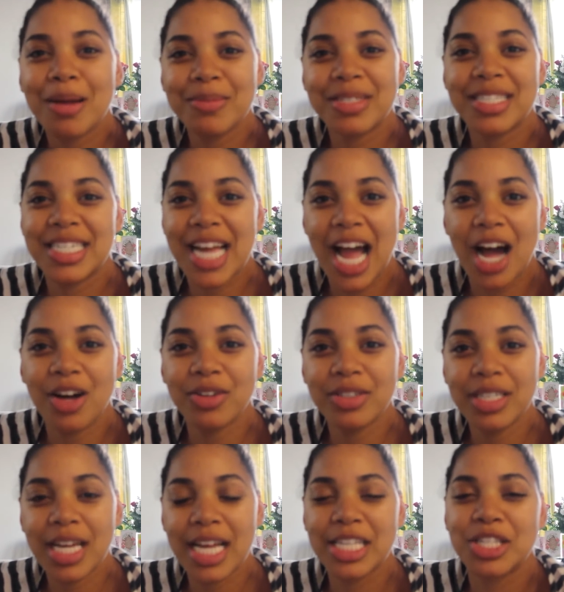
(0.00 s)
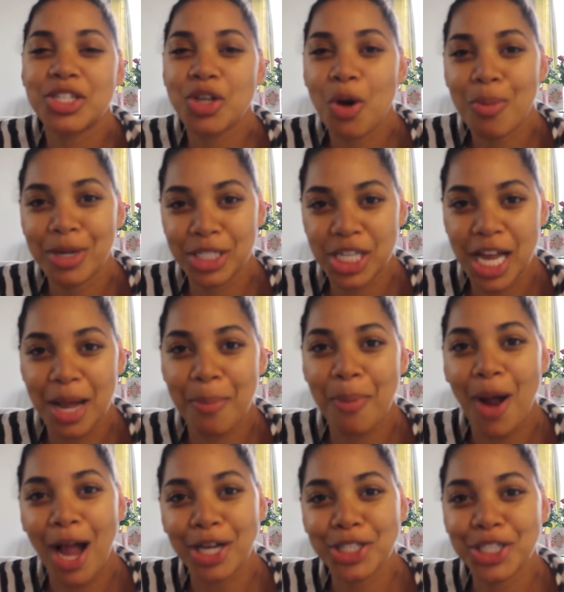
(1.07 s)
comes down, it's so much like
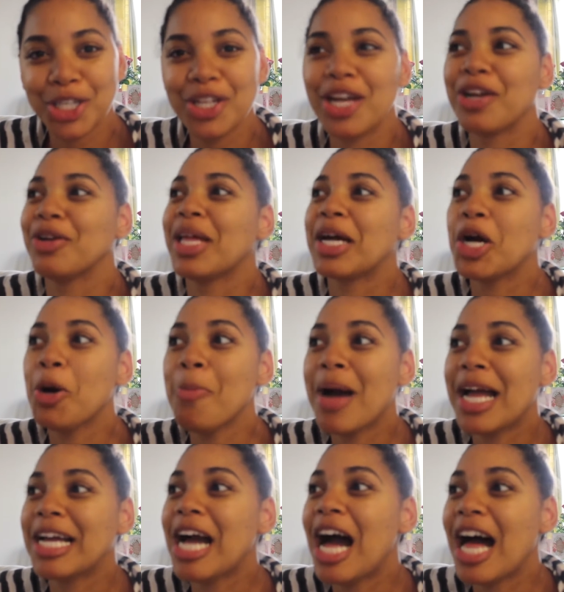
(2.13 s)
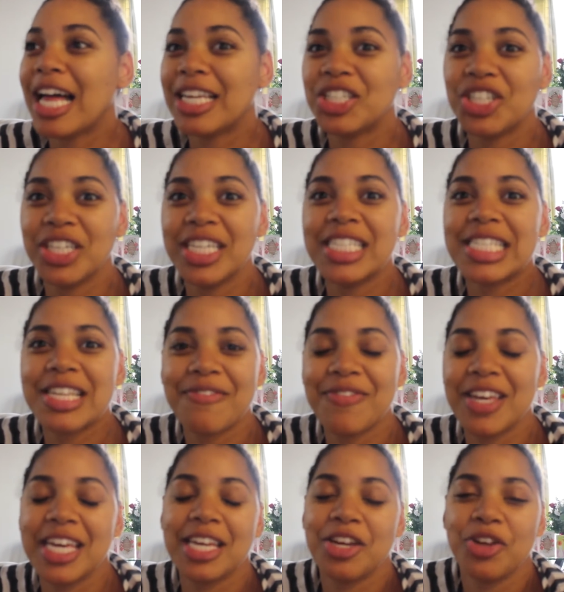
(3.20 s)
pressure that you're like, oh my God, she needs to
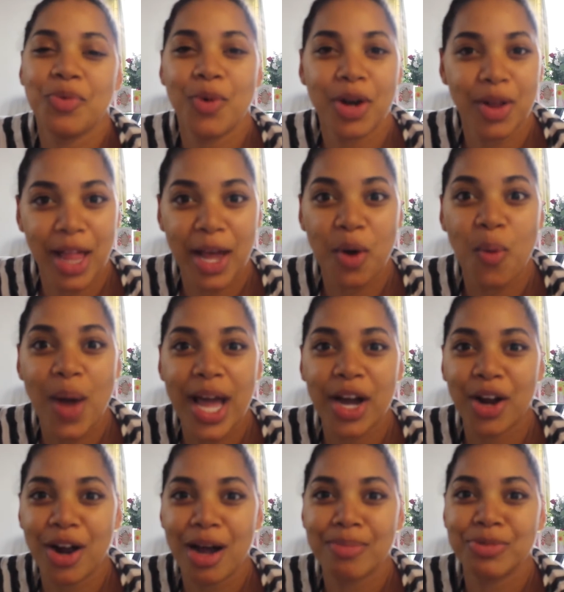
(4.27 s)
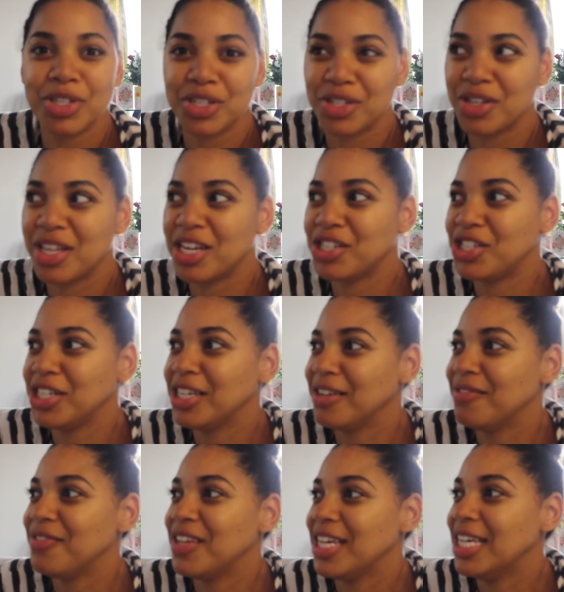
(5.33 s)
feed. And you want to like wake her up just so that she
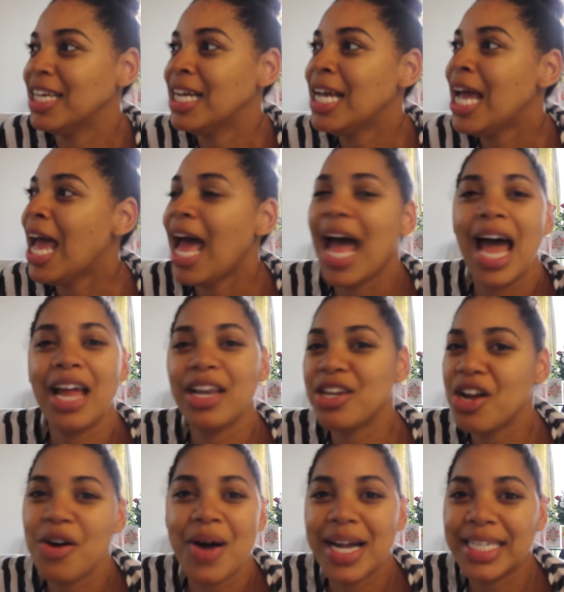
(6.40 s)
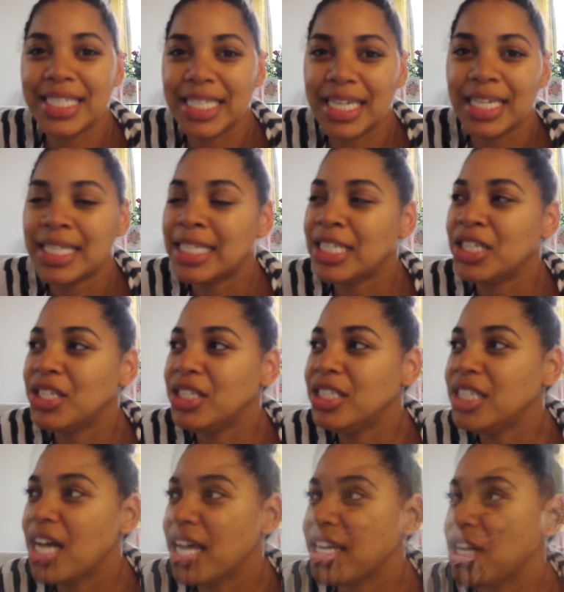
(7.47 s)
can feed. Had no idea,
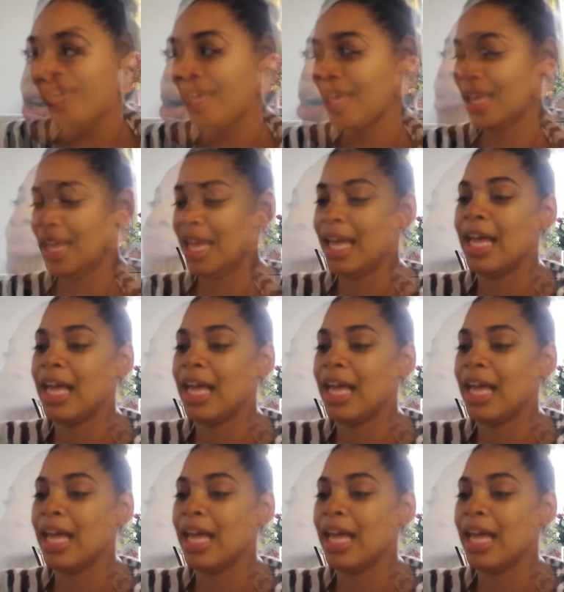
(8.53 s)
none at all.